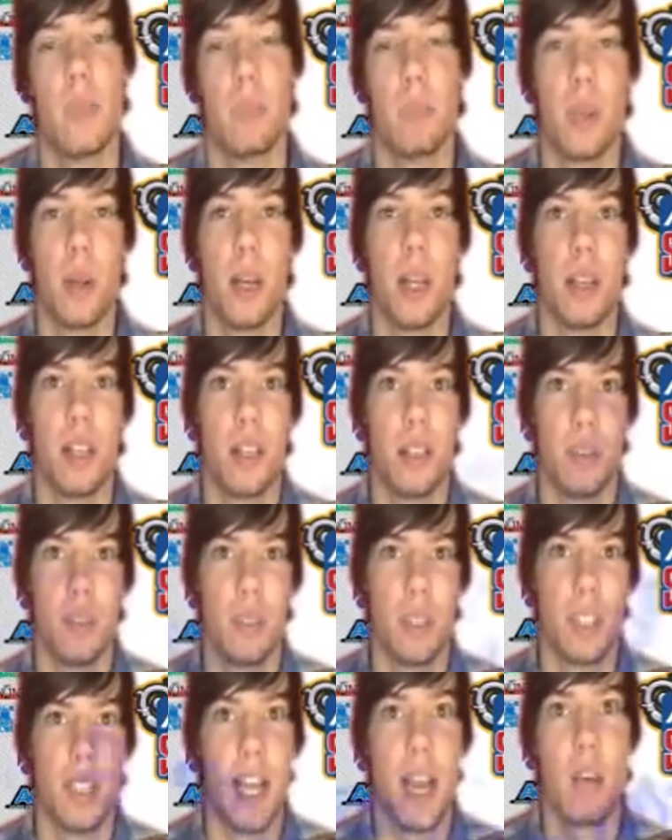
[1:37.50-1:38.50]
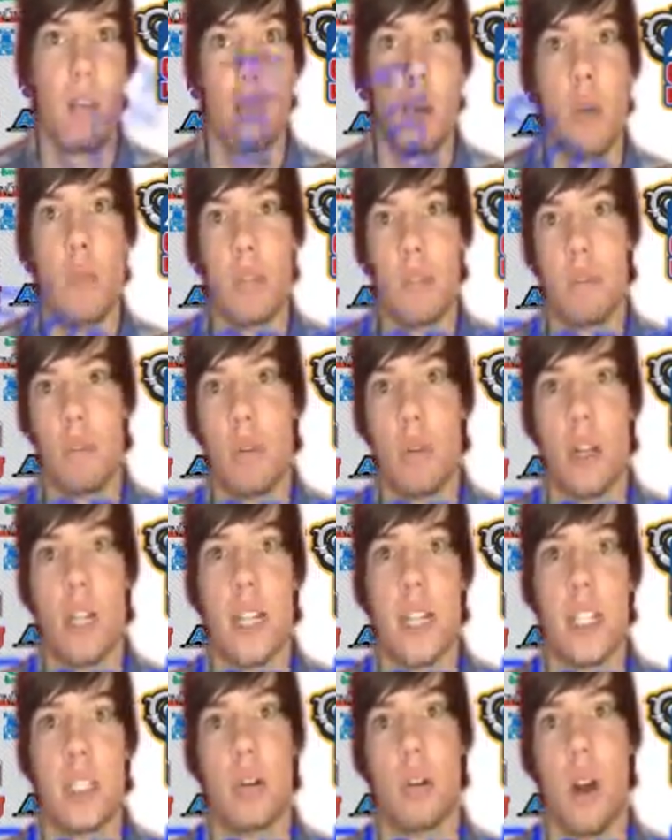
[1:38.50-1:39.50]
But the downfall for
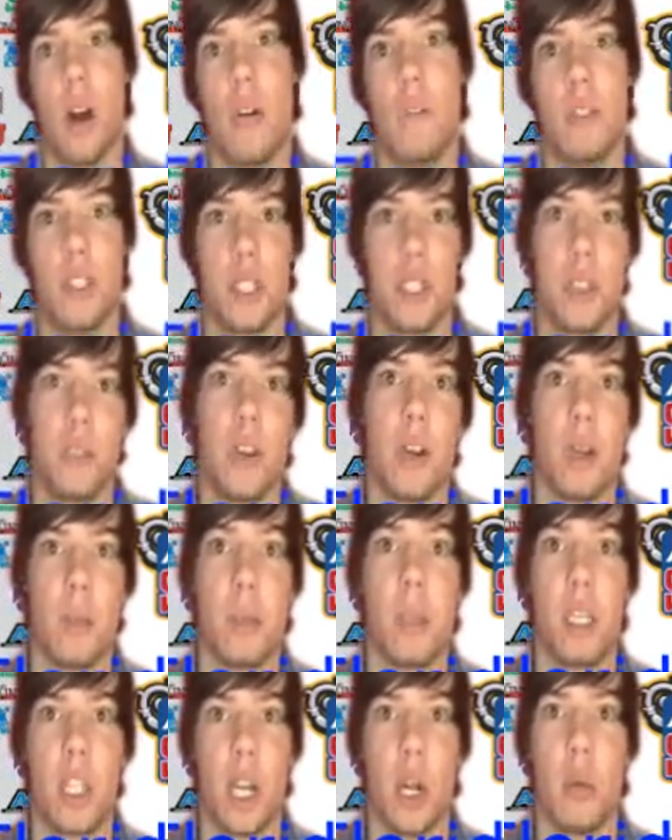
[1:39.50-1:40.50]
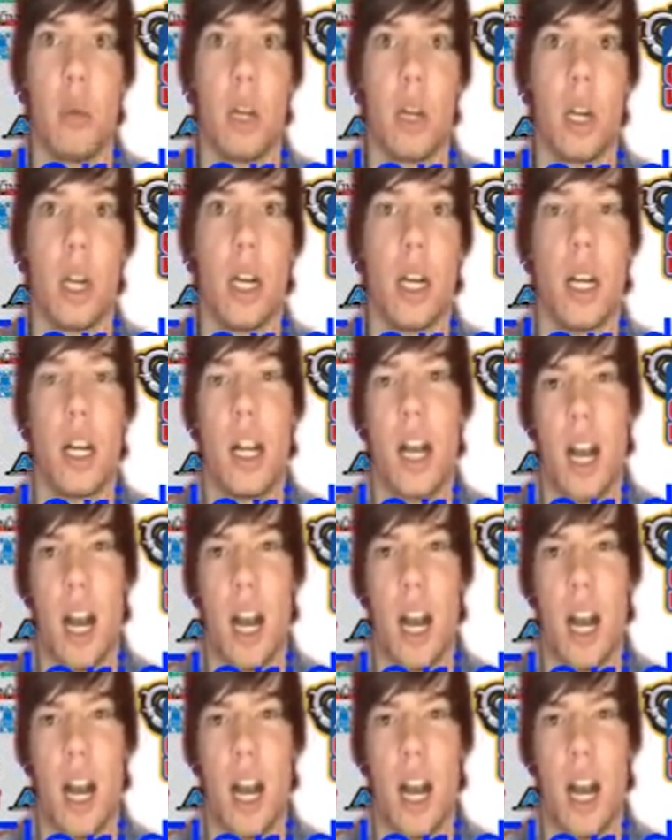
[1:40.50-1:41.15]
Florida is their offense is very mediocre.